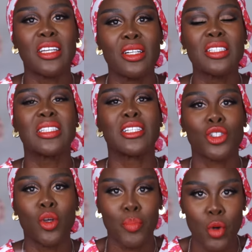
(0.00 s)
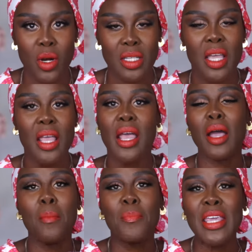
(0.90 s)
girls the support.
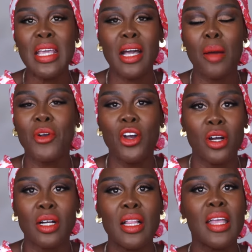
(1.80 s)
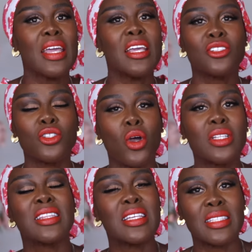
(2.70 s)
A B cup girl is
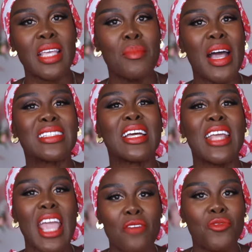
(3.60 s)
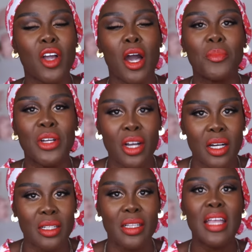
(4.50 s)
not the same as an F cup
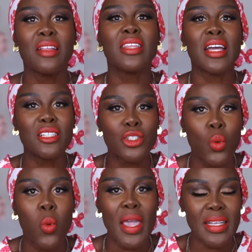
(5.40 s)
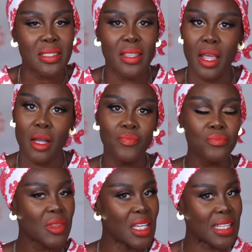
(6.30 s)
girl. There is weight there.
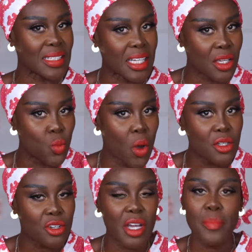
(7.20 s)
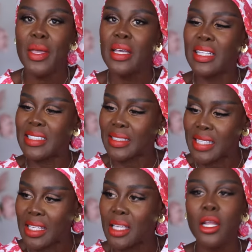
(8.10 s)
It's like taking one grip, it's like
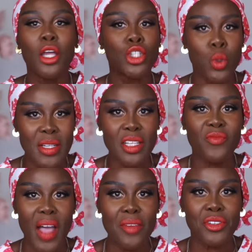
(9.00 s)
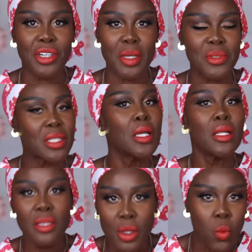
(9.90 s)
taking 25 grips.
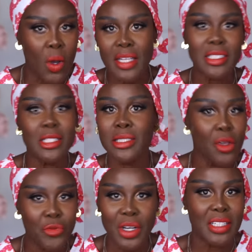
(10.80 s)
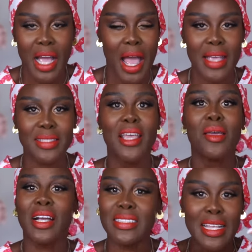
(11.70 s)
The weight is different, guys,
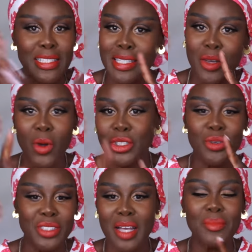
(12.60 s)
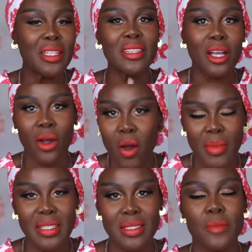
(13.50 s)
because I see what you tell me in the
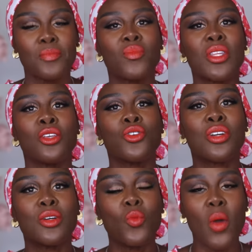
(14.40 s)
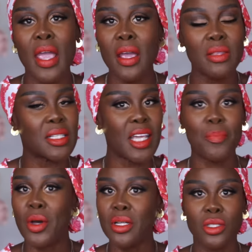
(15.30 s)
comments. You can wear the
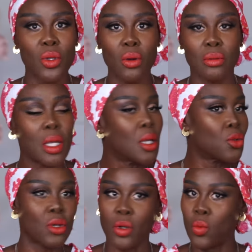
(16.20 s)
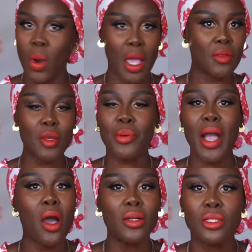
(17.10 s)
tip on its own. You can wear the
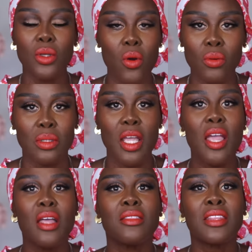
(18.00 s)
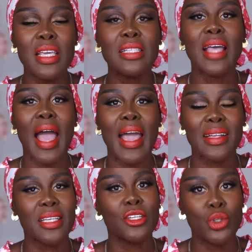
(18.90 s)
bra on its own. These
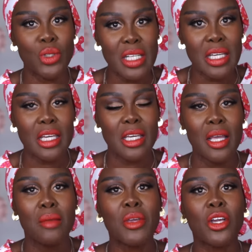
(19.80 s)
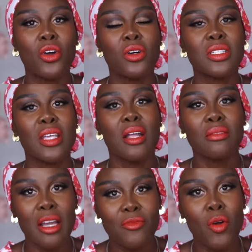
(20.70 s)
hacks are unique because
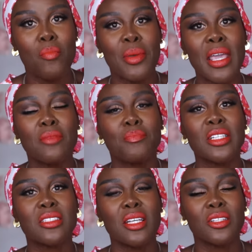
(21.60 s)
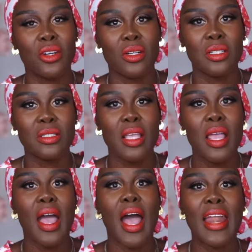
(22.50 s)
they're for big busted girls.
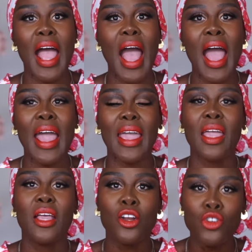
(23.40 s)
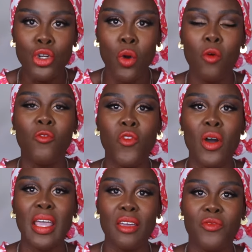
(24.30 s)
And I know
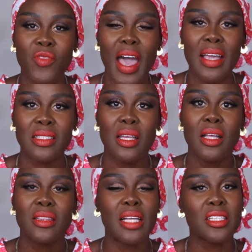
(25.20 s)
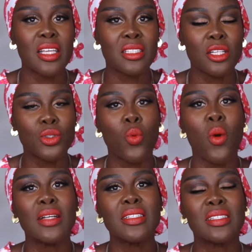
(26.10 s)
for a fact that it is
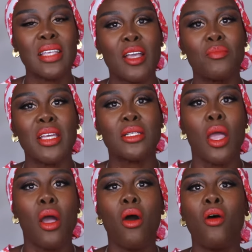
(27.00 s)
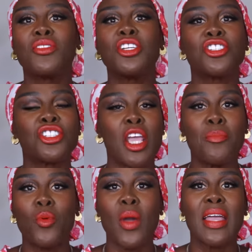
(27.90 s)
one segment of the
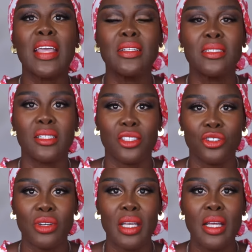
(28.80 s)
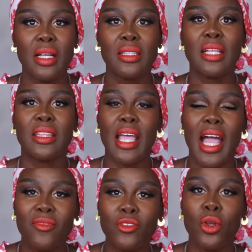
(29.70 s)
shapewear industry that they
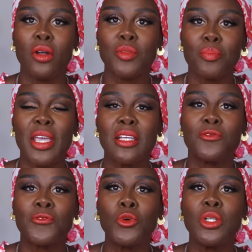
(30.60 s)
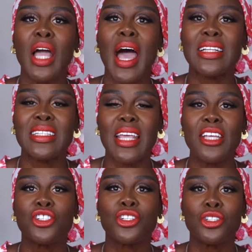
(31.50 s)
have not paid full
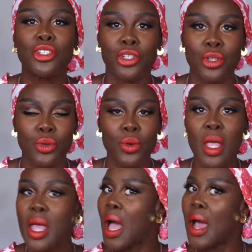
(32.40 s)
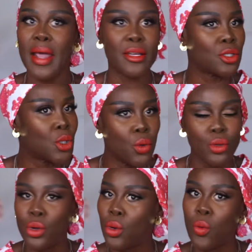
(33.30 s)
attention to. And I
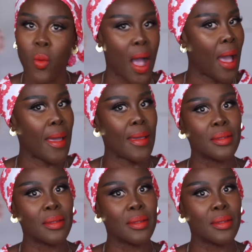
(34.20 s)
don't know why.